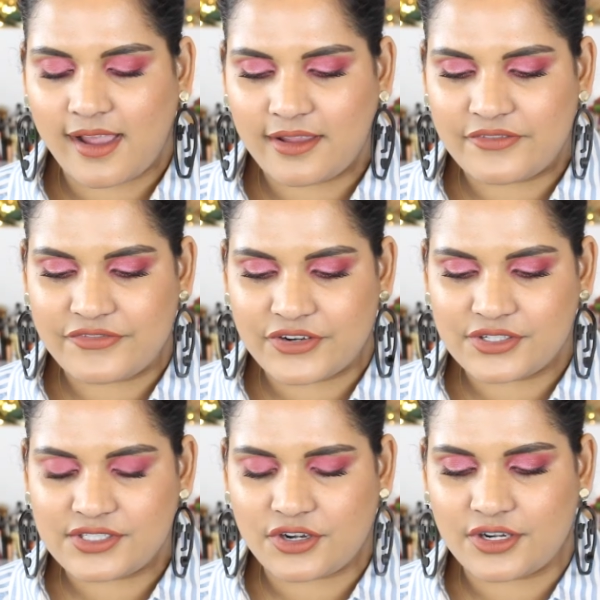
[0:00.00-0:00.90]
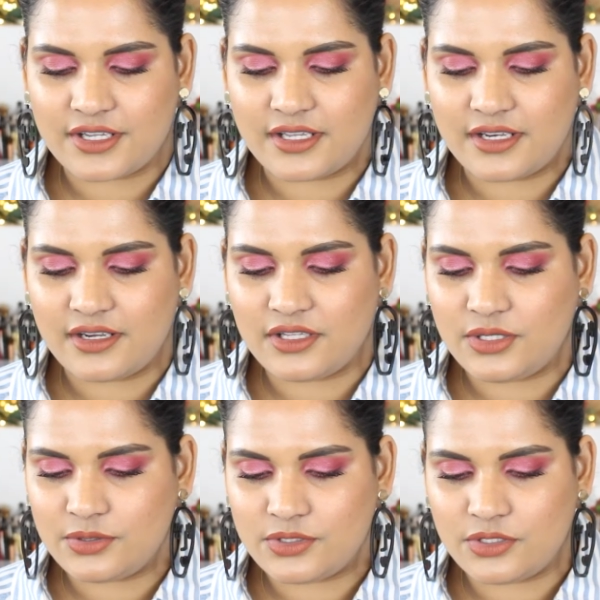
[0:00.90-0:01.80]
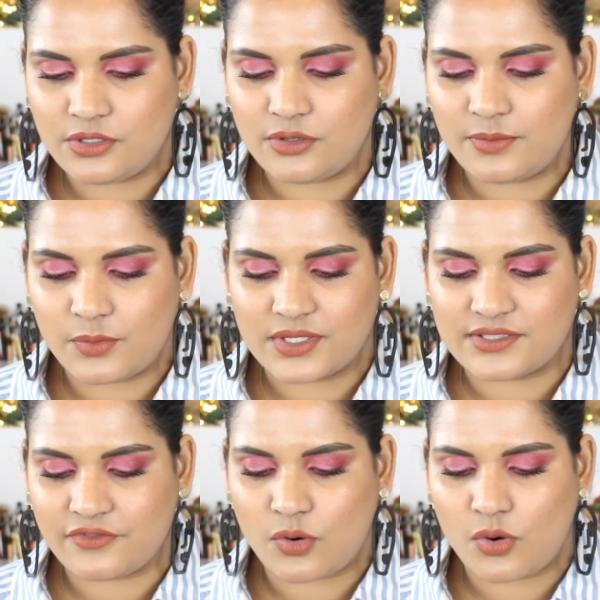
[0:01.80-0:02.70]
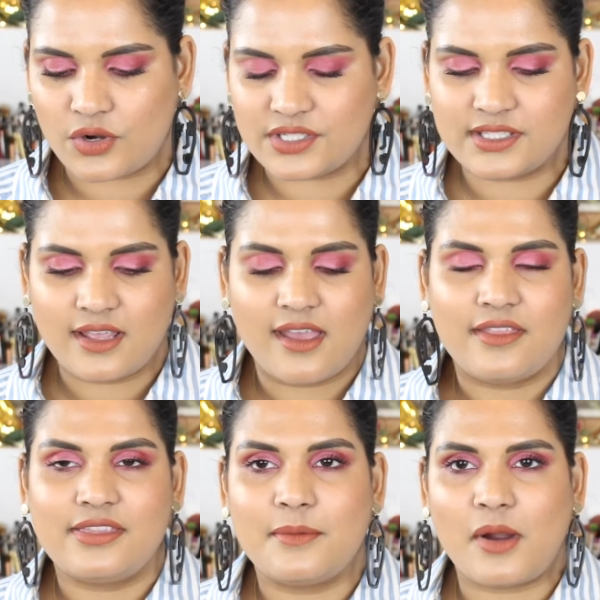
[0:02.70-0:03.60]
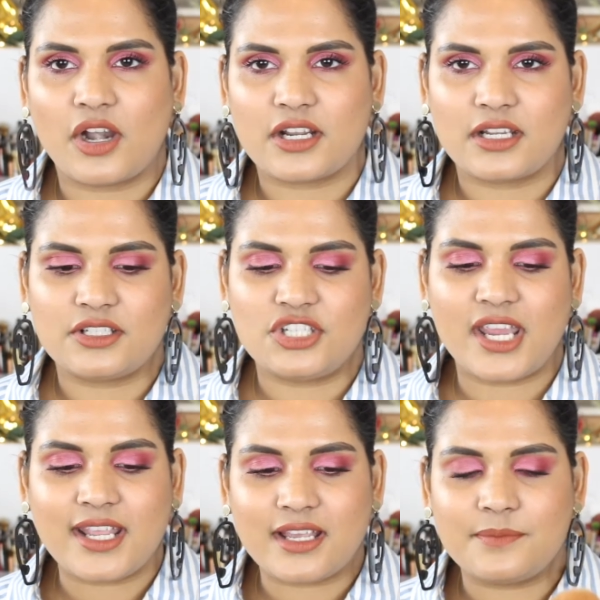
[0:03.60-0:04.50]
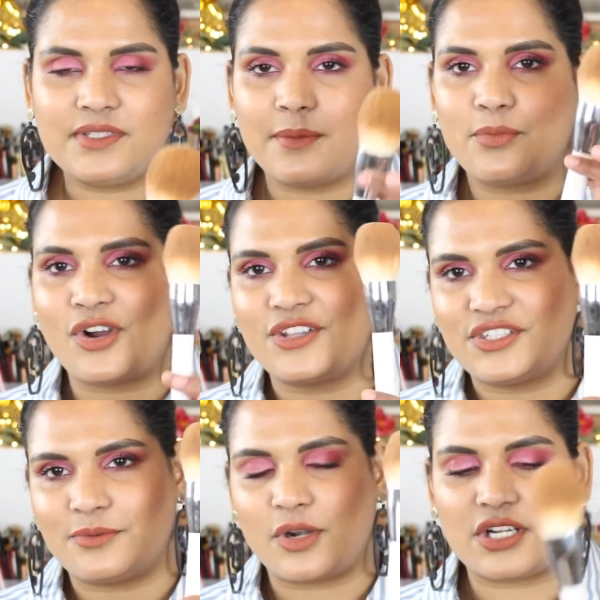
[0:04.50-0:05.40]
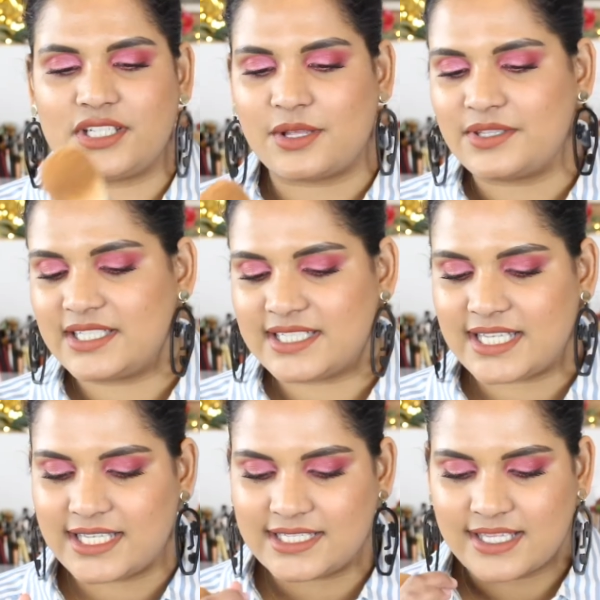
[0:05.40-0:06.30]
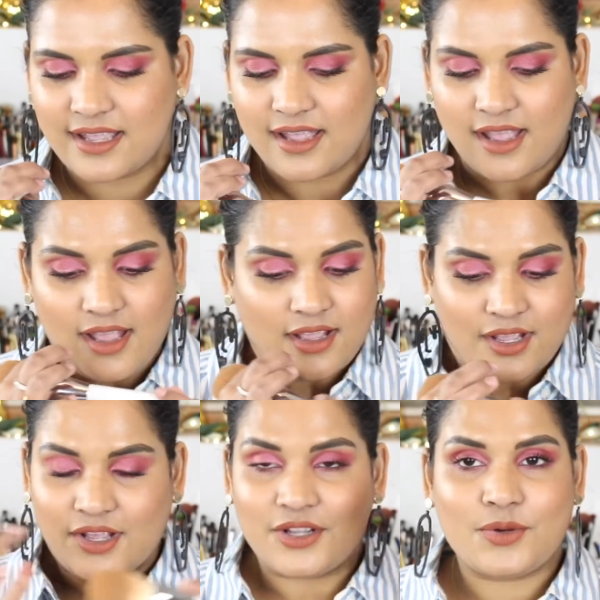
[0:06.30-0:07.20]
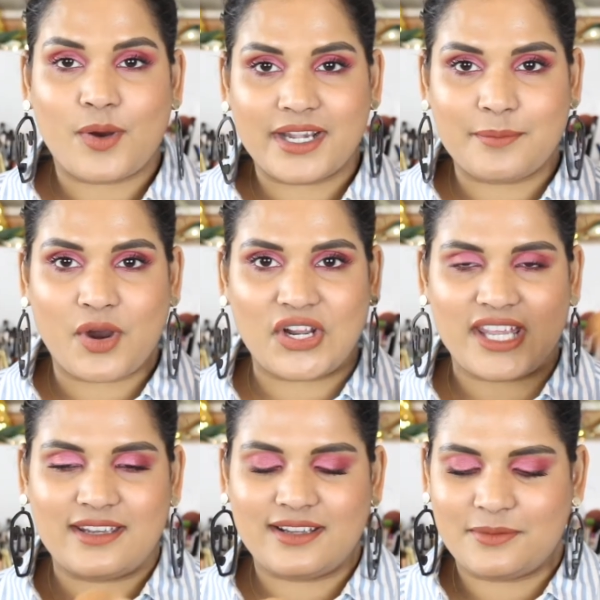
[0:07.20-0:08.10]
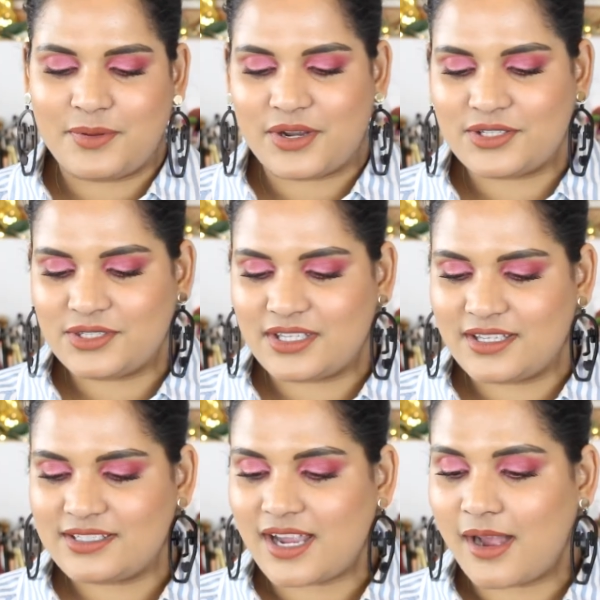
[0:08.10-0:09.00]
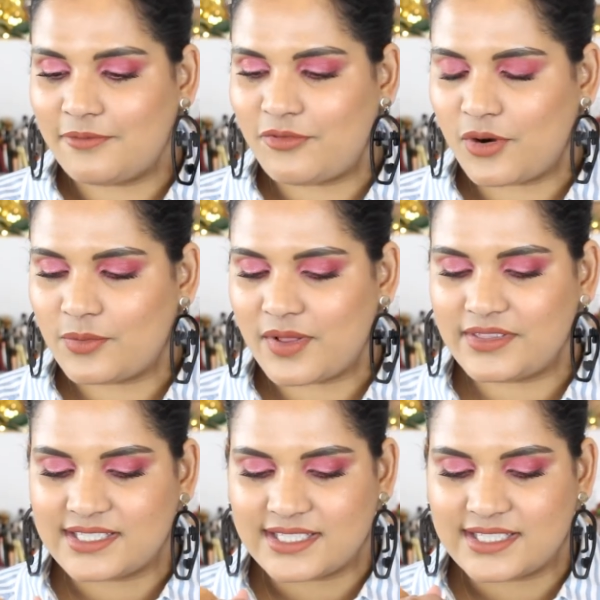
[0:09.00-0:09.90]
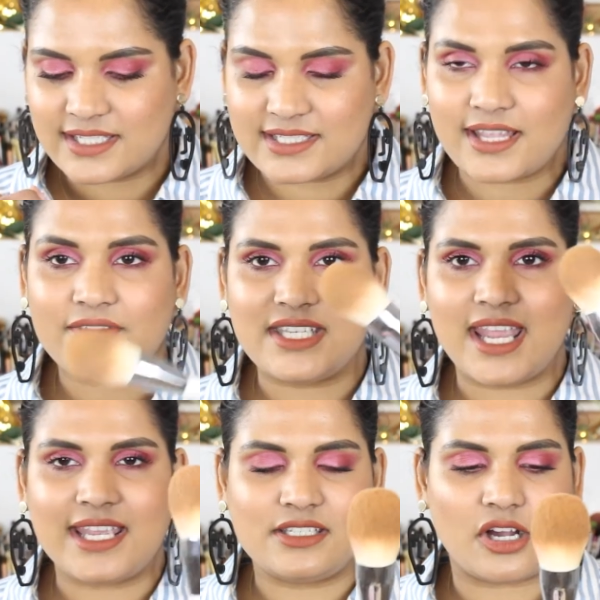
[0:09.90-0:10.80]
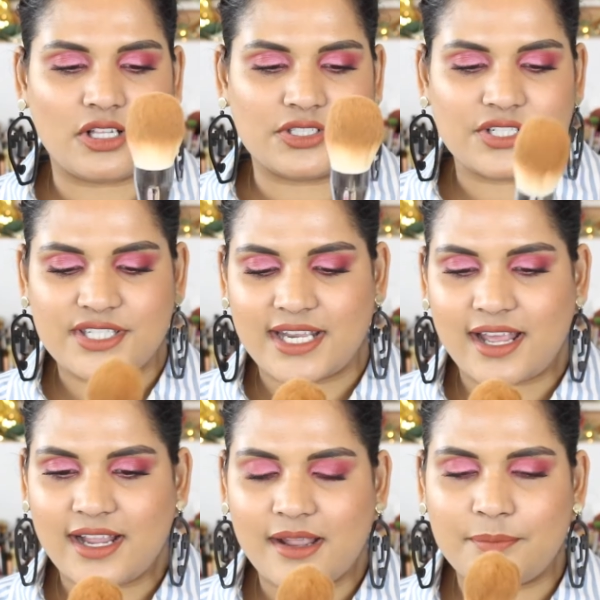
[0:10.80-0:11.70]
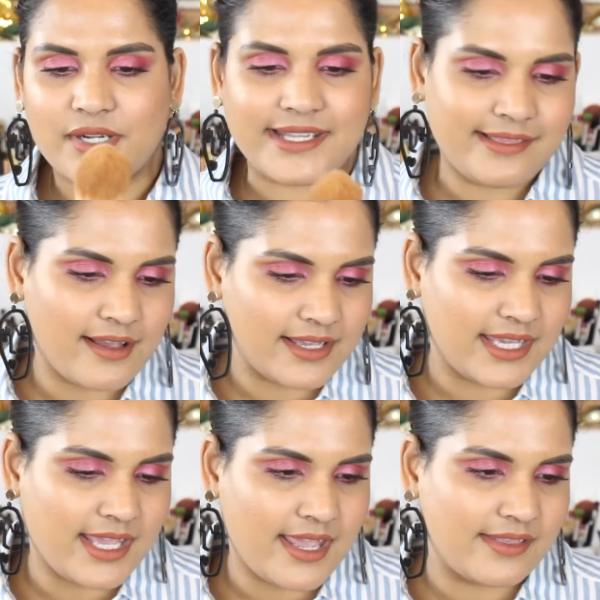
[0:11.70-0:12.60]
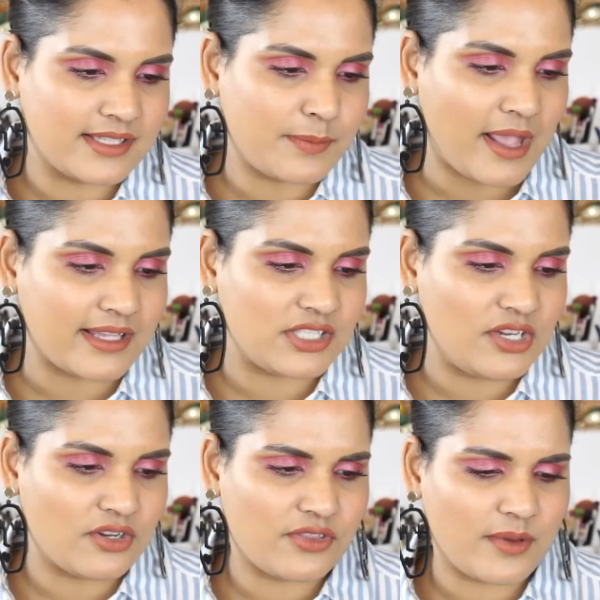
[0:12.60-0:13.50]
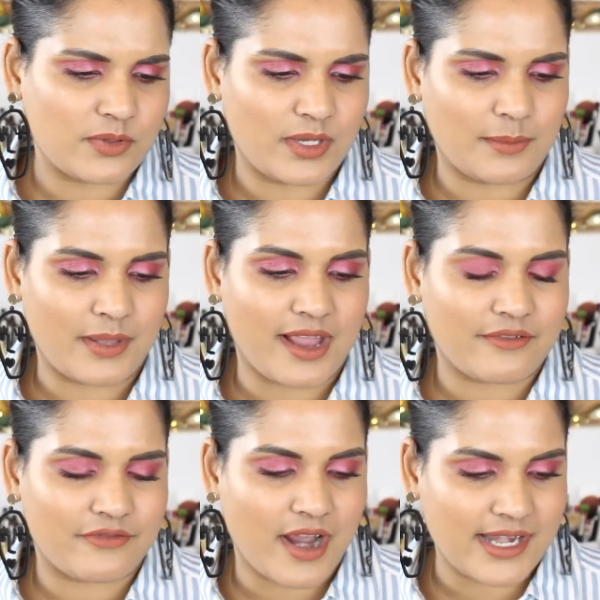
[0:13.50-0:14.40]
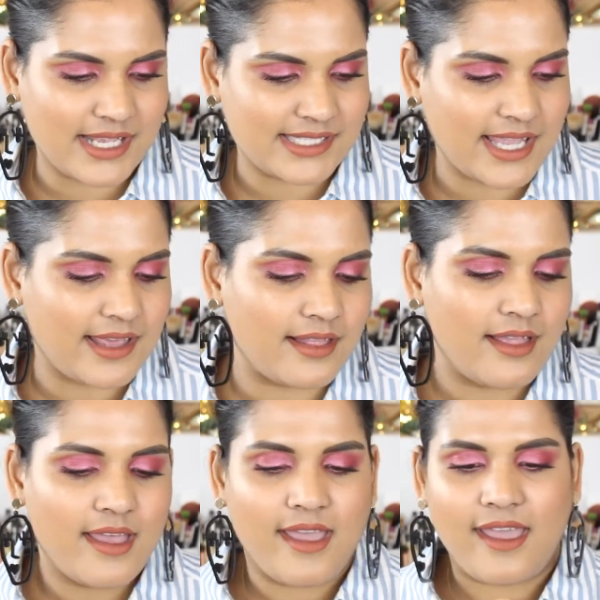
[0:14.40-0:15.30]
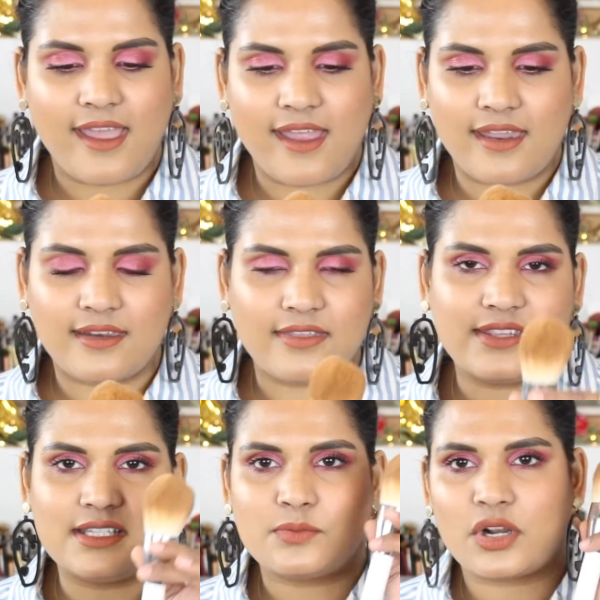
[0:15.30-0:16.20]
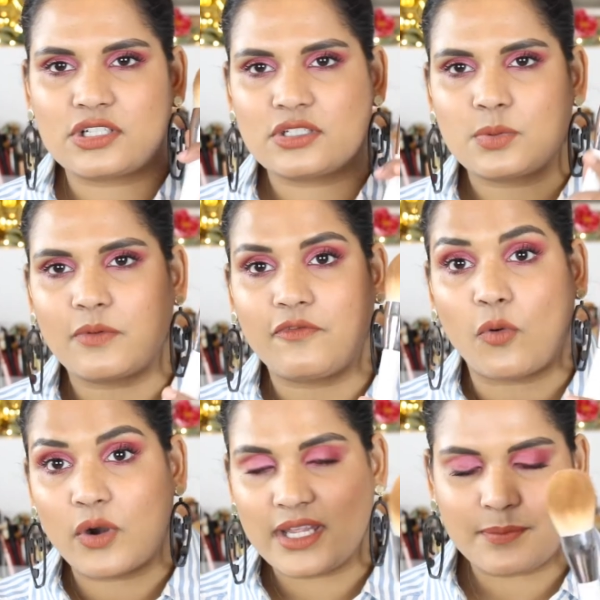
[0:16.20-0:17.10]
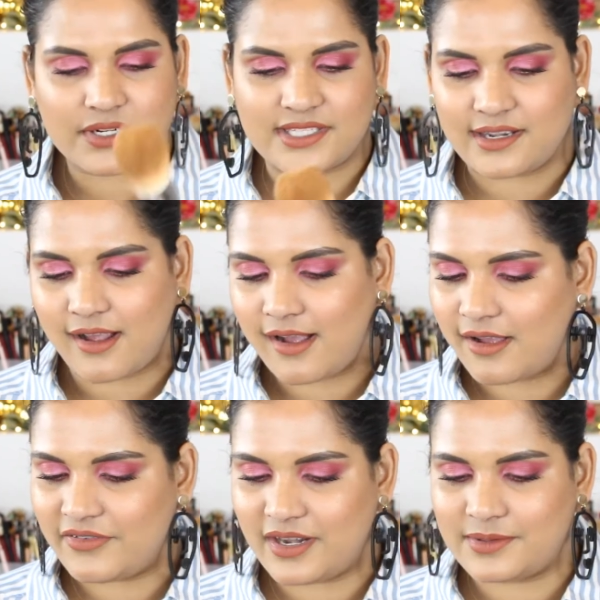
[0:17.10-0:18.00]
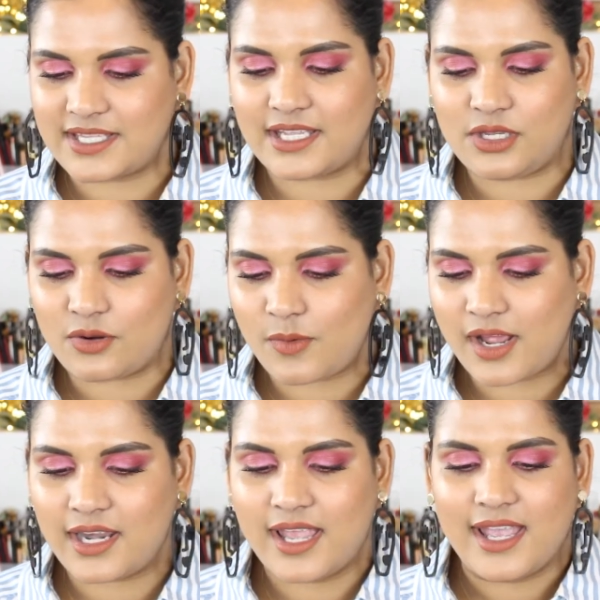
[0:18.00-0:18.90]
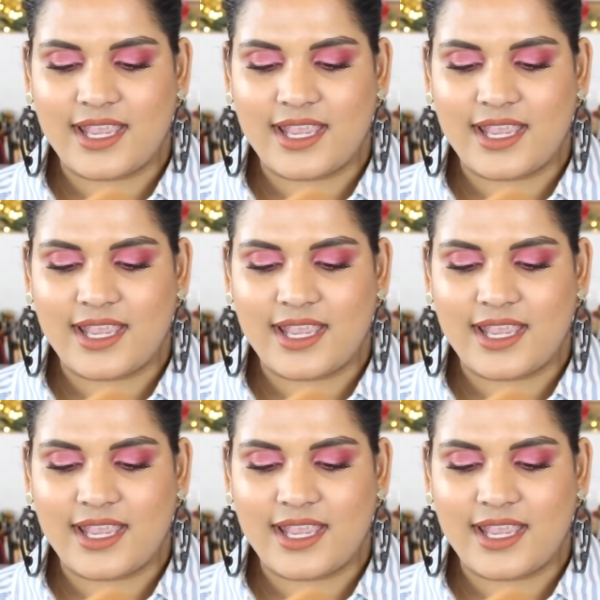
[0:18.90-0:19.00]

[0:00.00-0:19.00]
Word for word: I first started YouTube was, of course, the Marc Jacobs bronzer brush. Now, this is quite a bargain compared to the Tom Ford one. This is seventy-eight dollars, and I got pretty lucky. This past year, they were doing a Black Friday sale, and these brushes were forty percent off, and I was like, you know what?